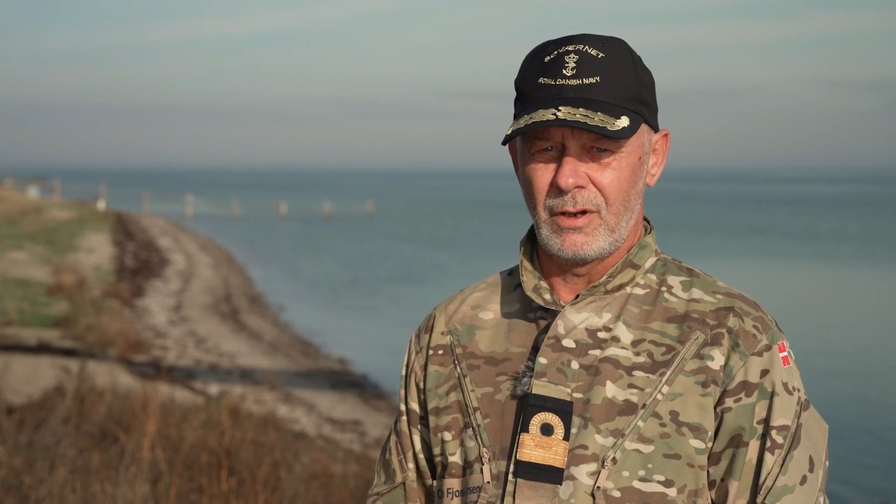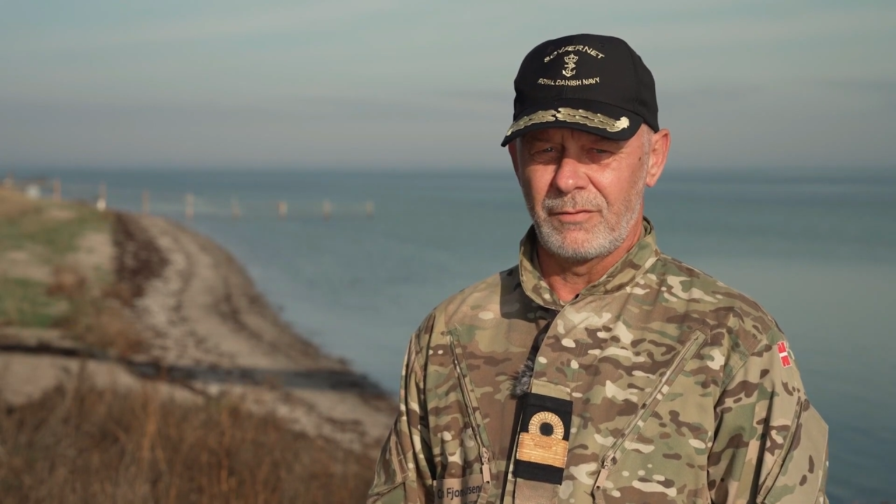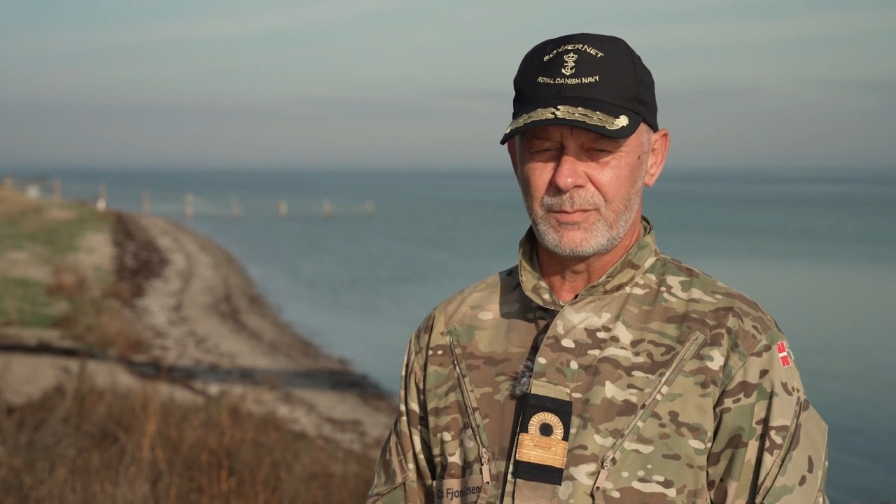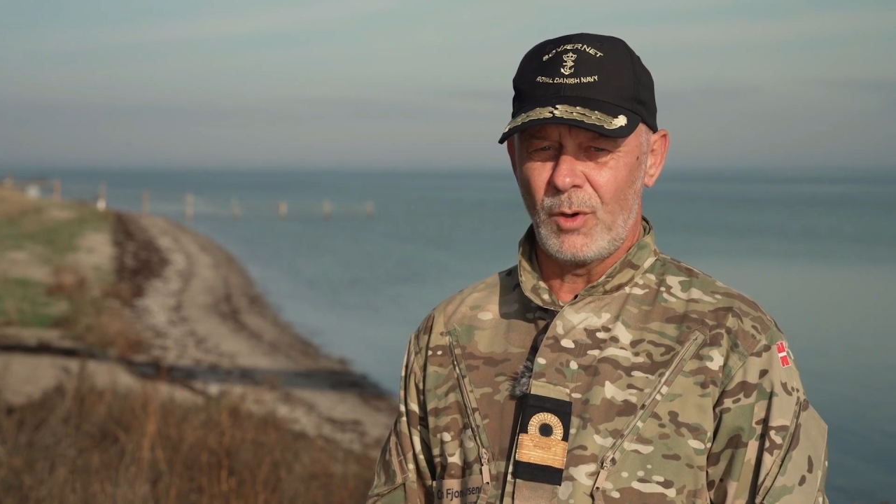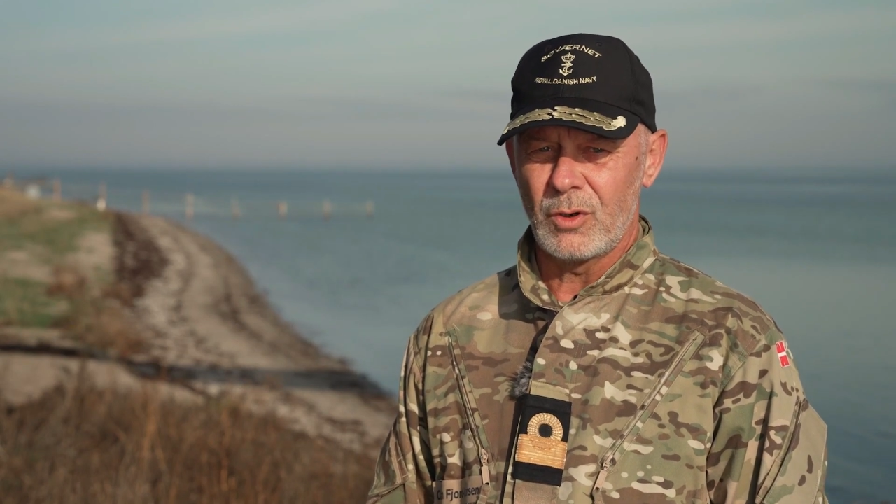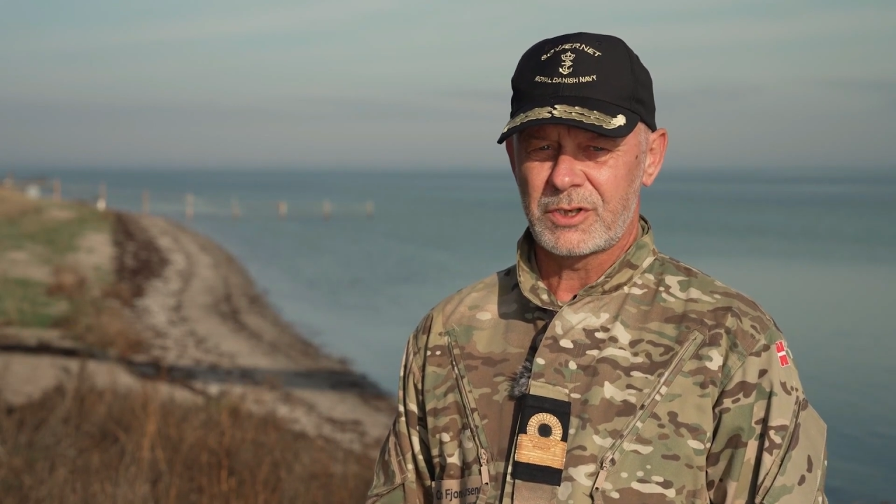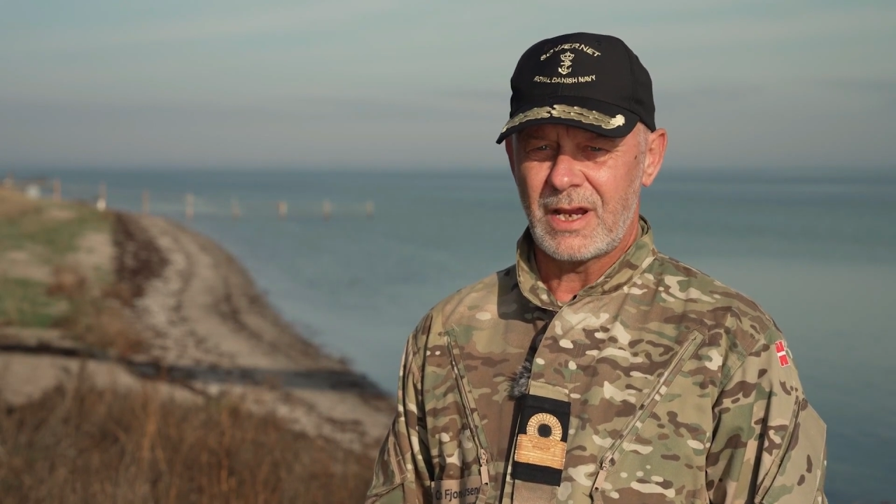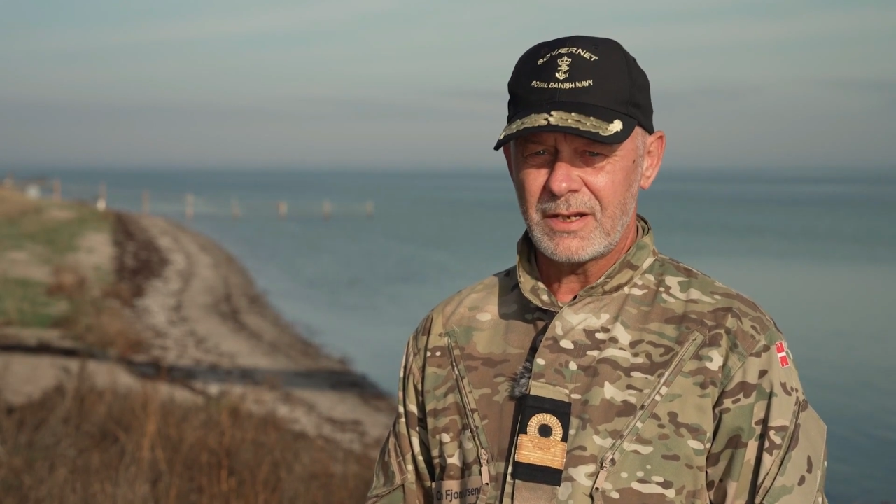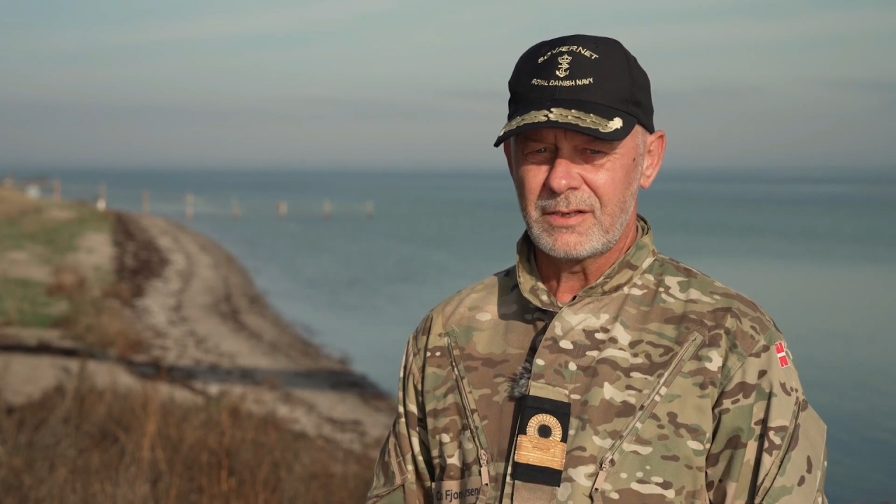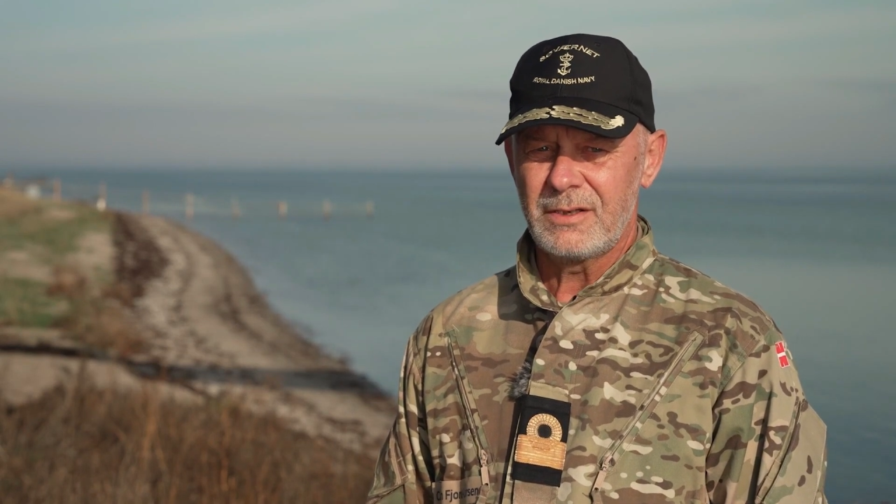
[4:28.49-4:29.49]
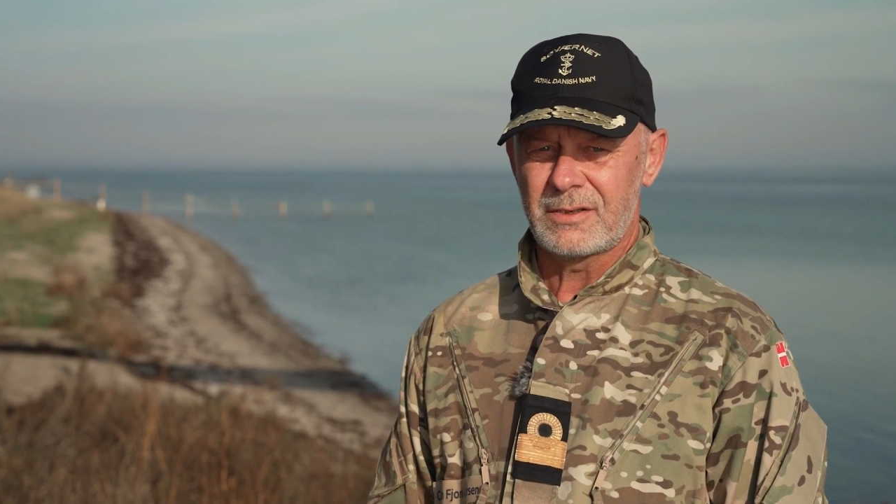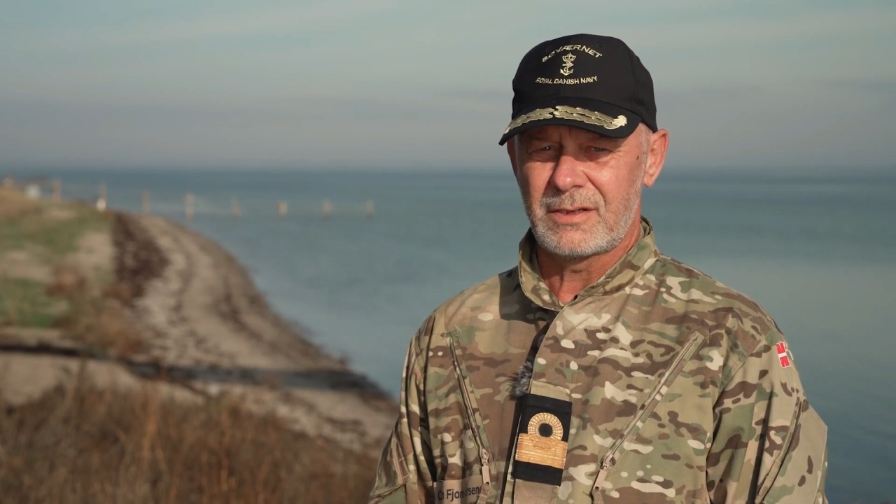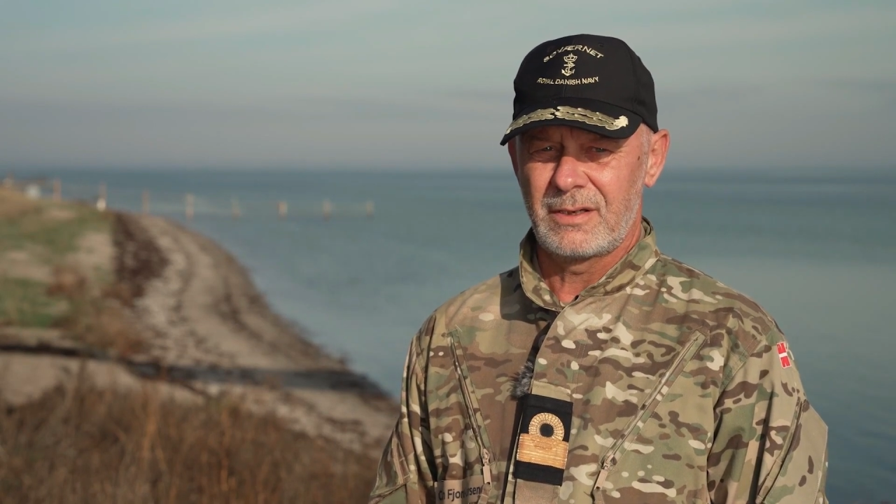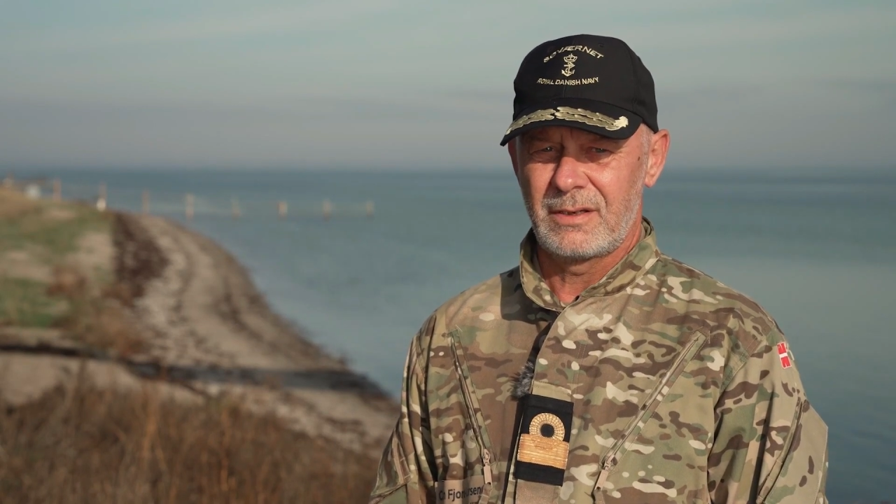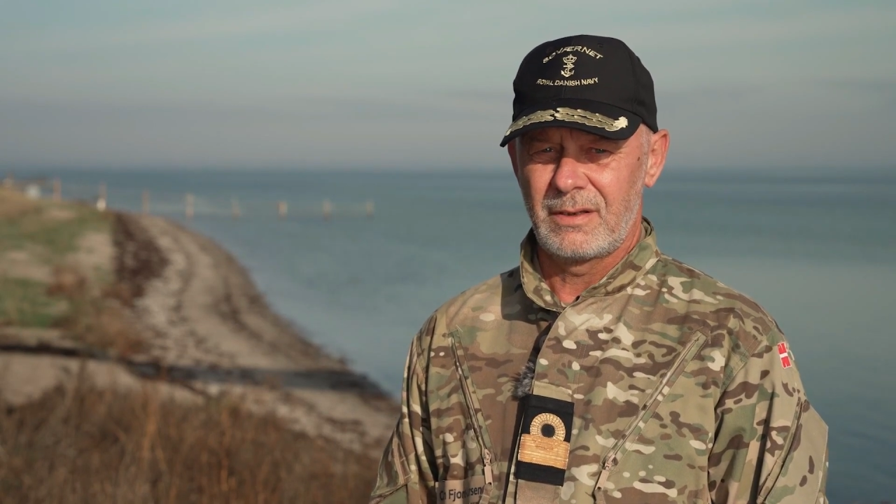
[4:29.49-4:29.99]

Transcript: of small sizes